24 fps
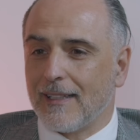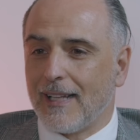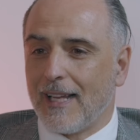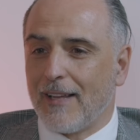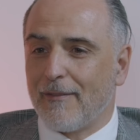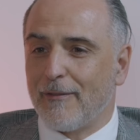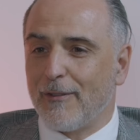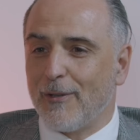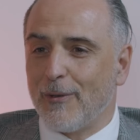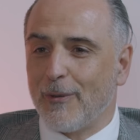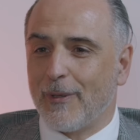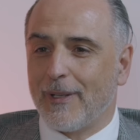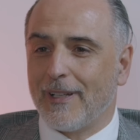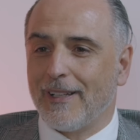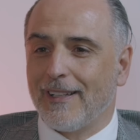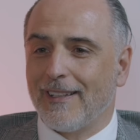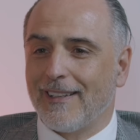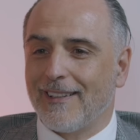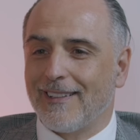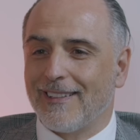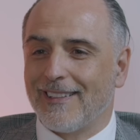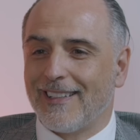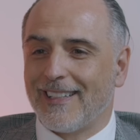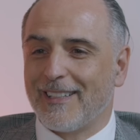If you,
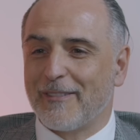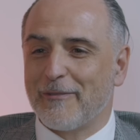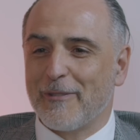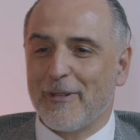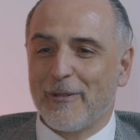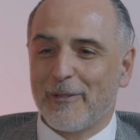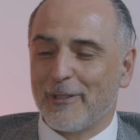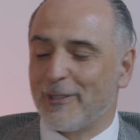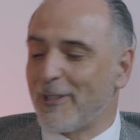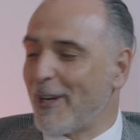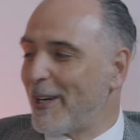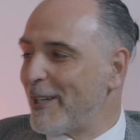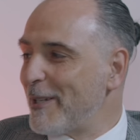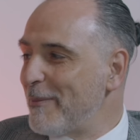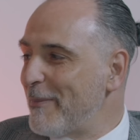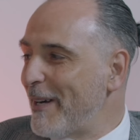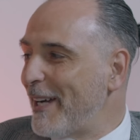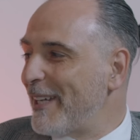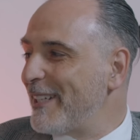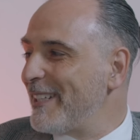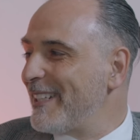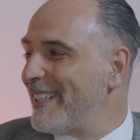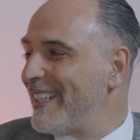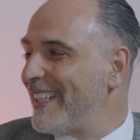like we were talking
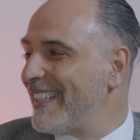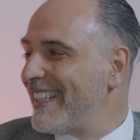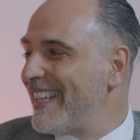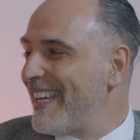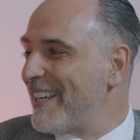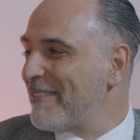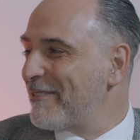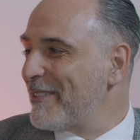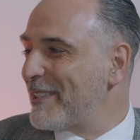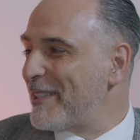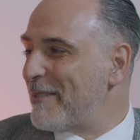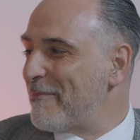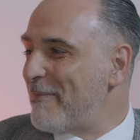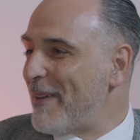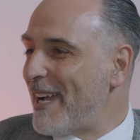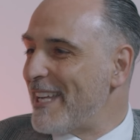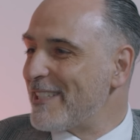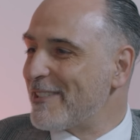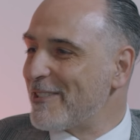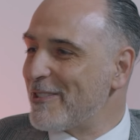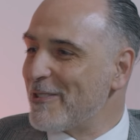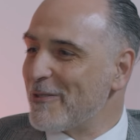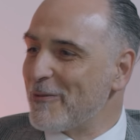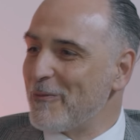about it again with the
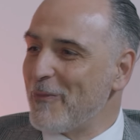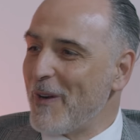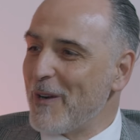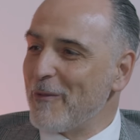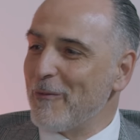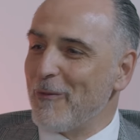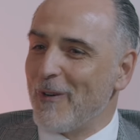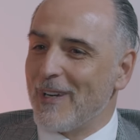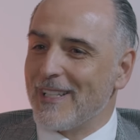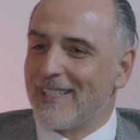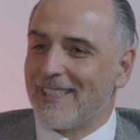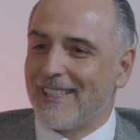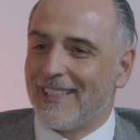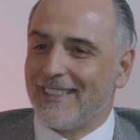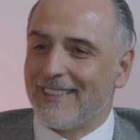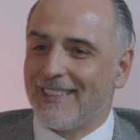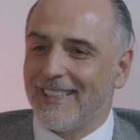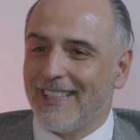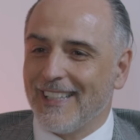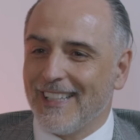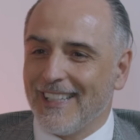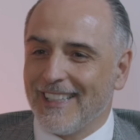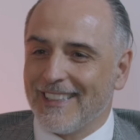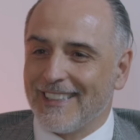pastors, when was it
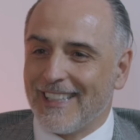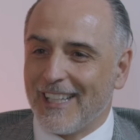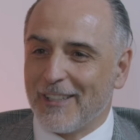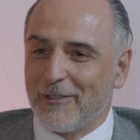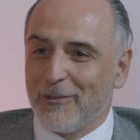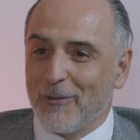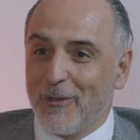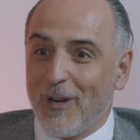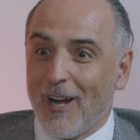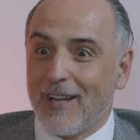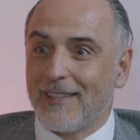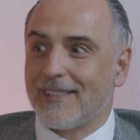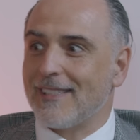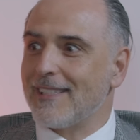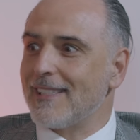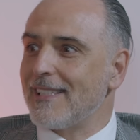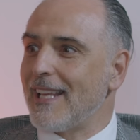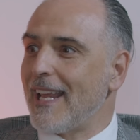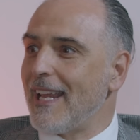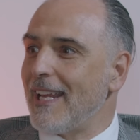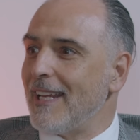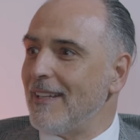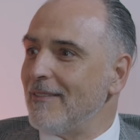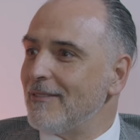that you got
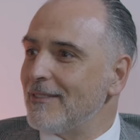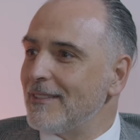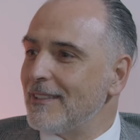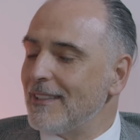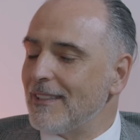saved?